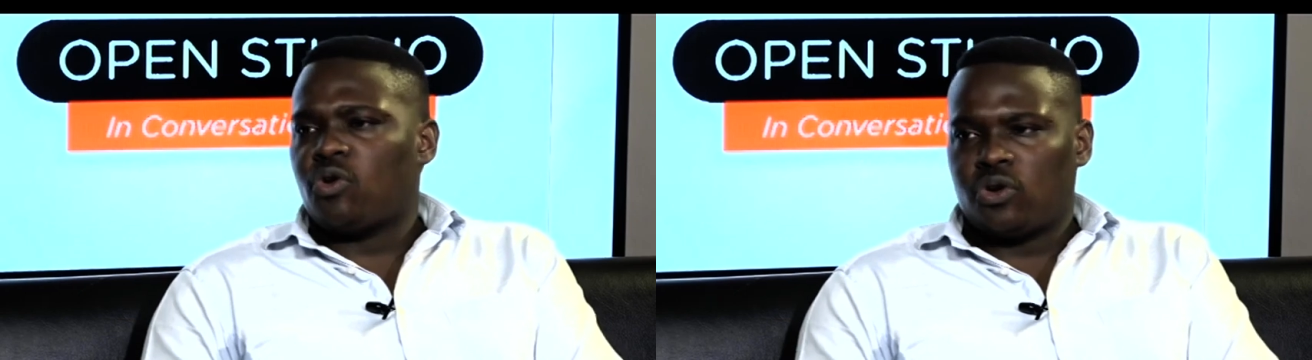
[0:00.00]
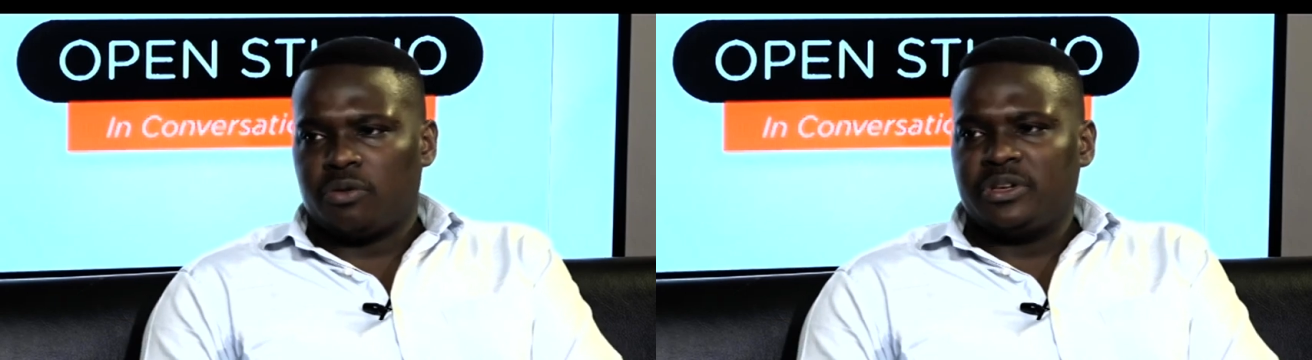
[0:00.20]

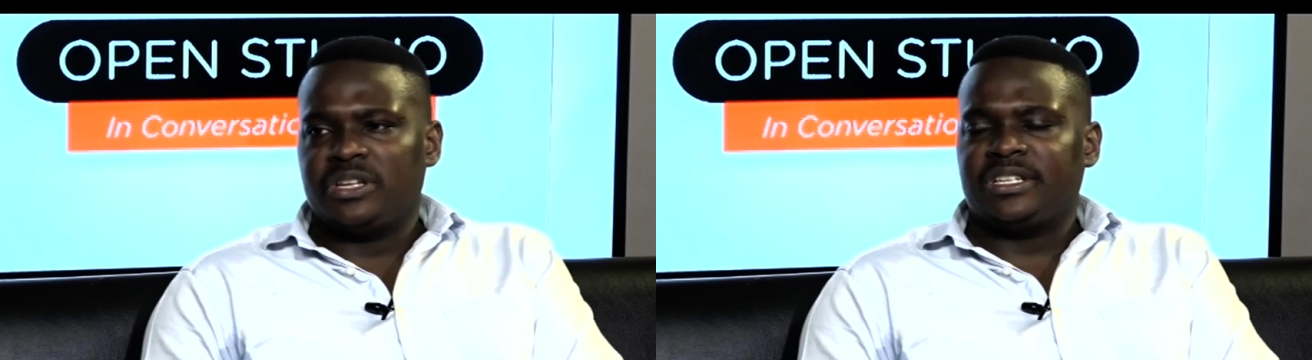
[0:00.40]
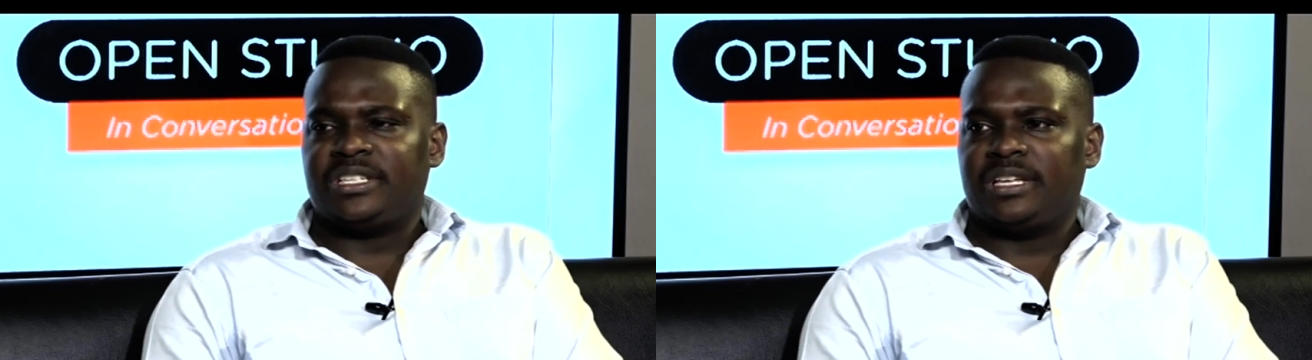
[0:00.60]

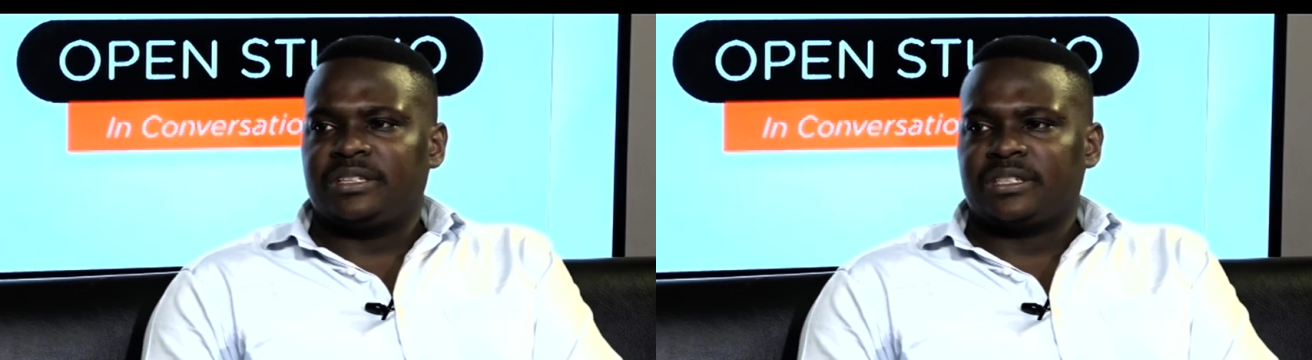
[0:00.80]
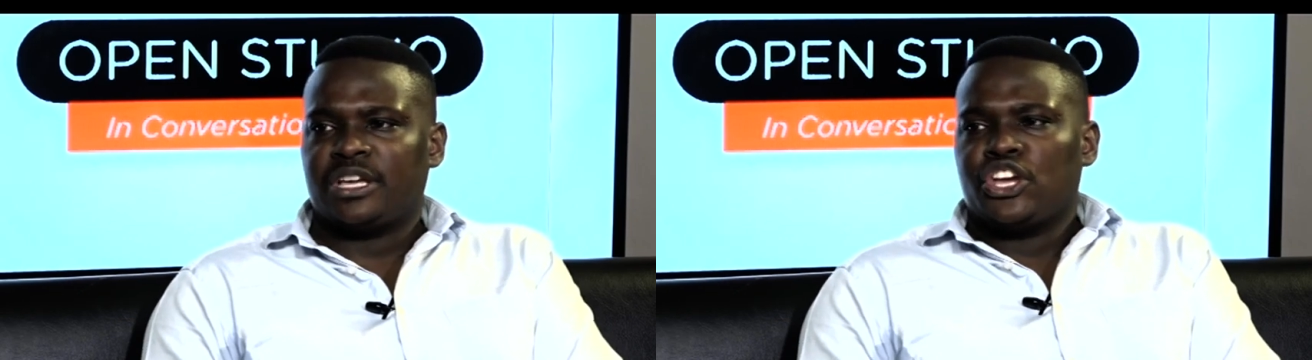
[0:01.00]

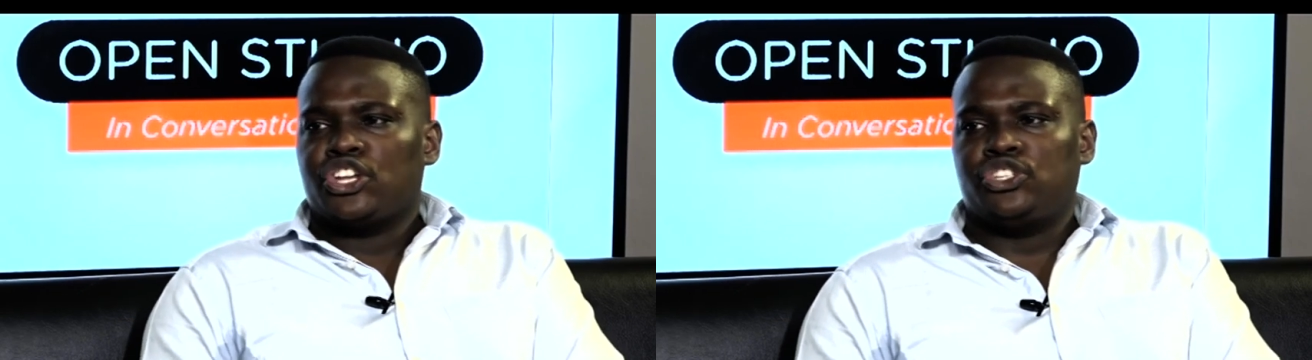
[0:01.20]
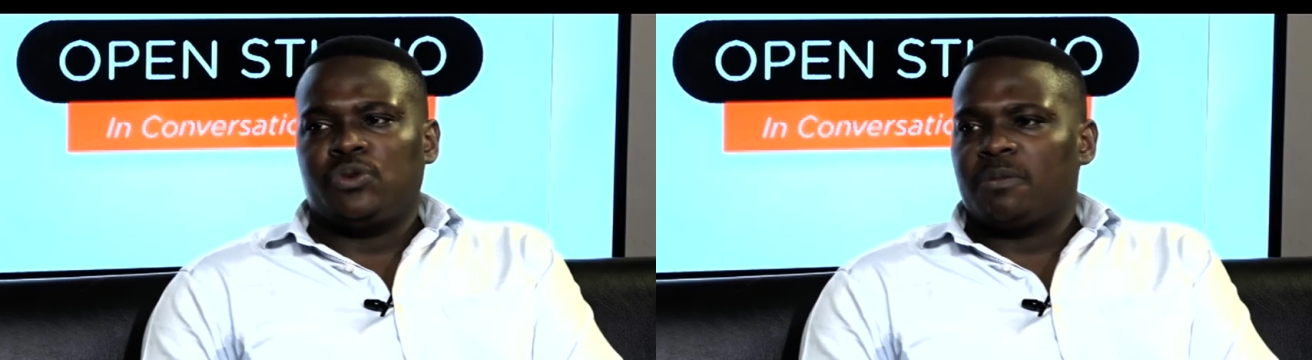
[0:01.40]
communities,
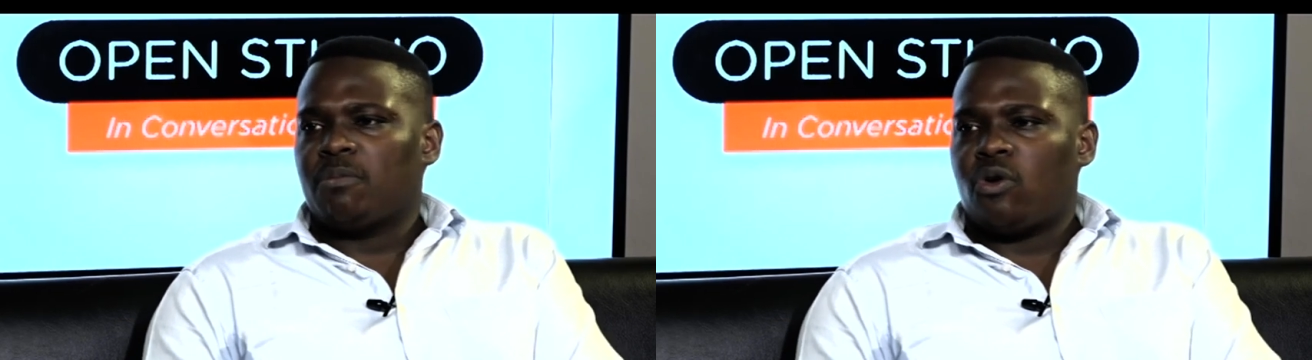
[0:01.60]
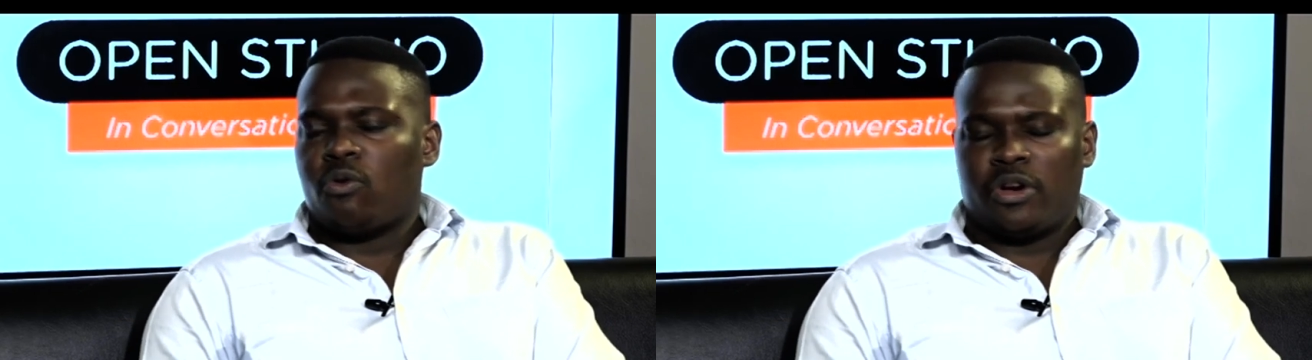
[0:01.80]
doing
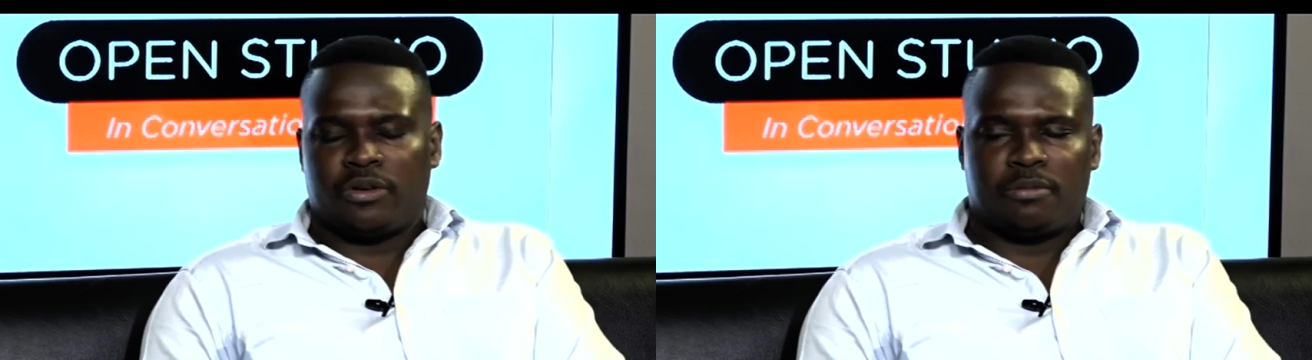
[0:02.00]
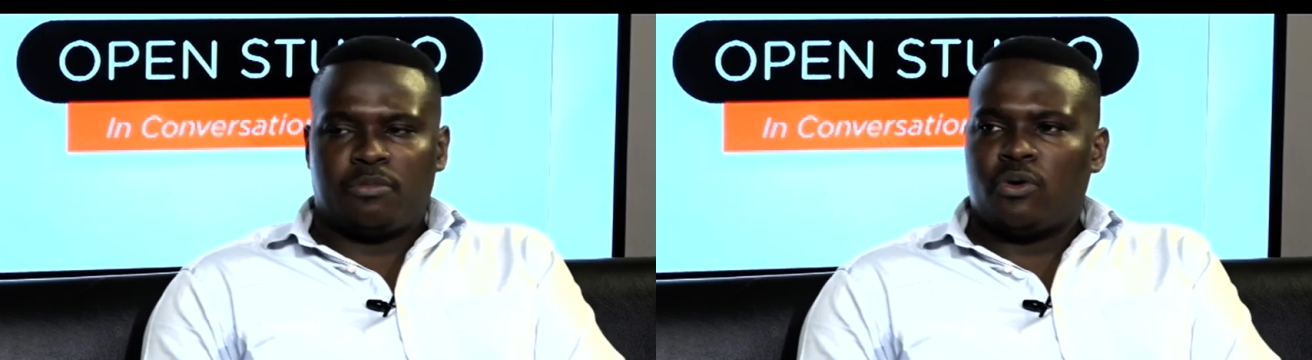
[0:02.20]
more work
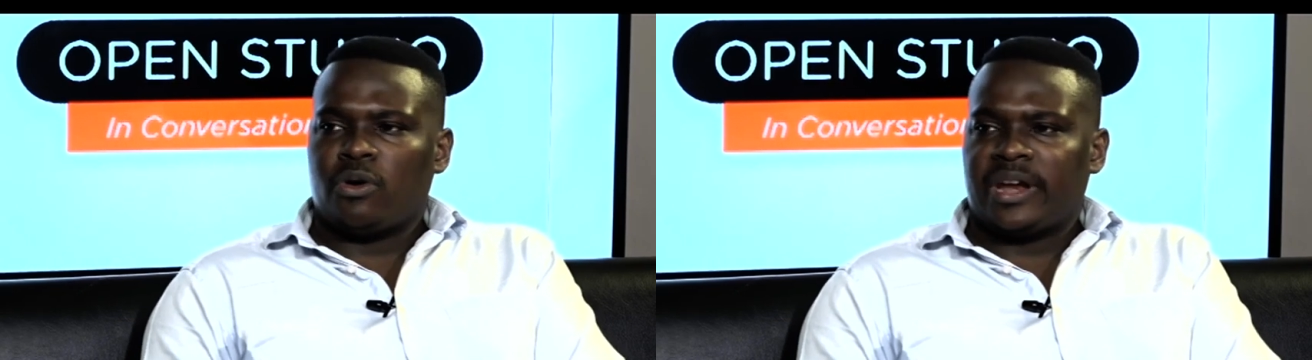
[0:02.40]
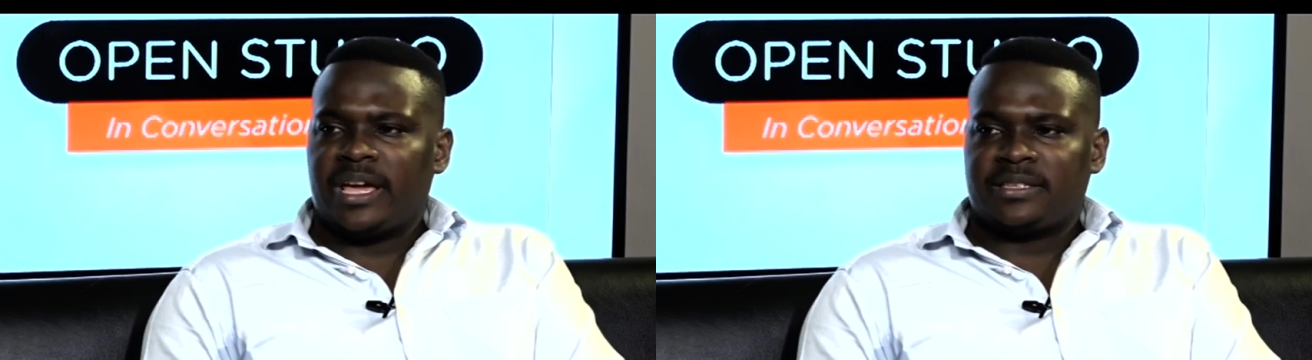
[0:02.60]
with more
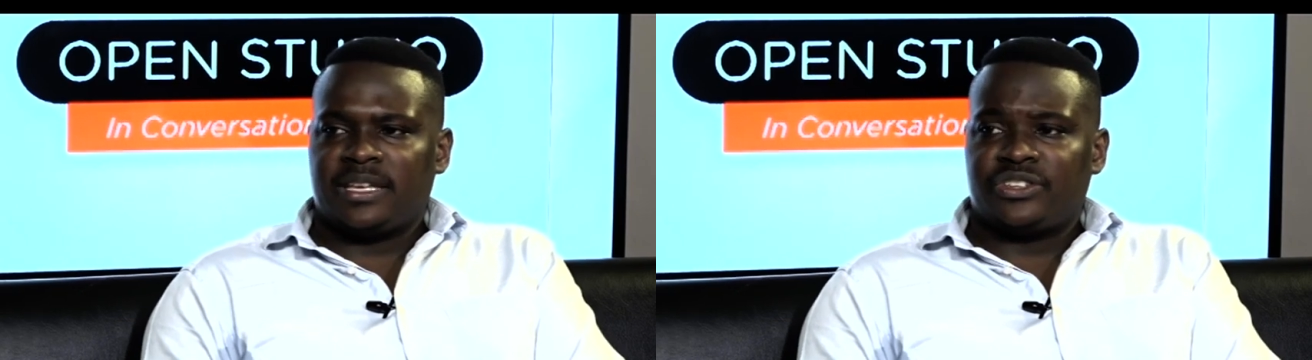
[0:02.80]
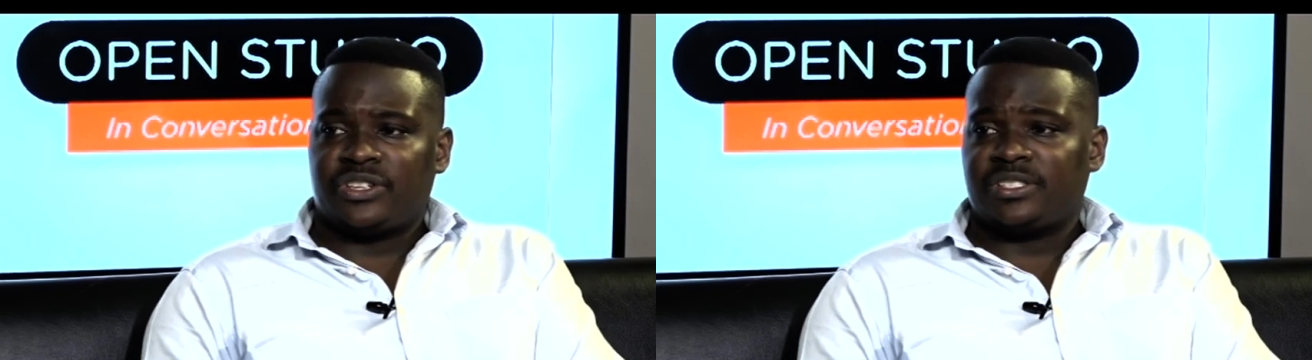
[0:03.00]

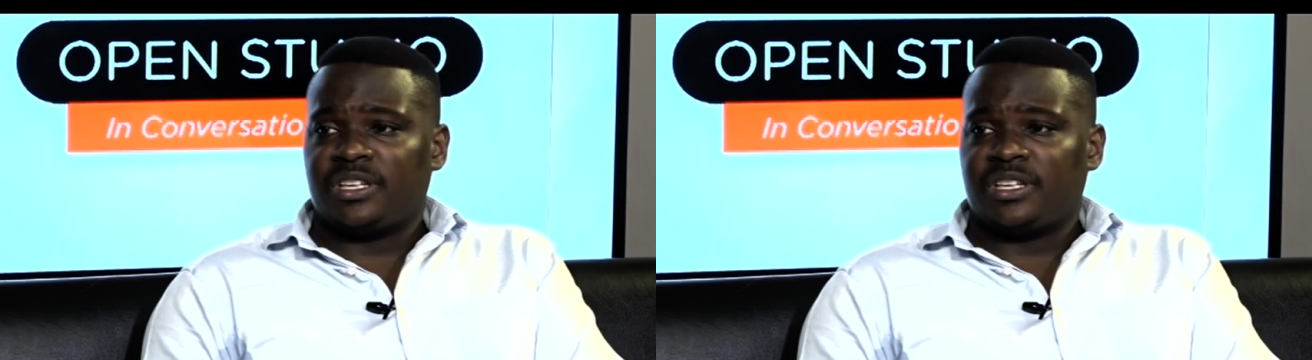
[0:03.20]
organizations,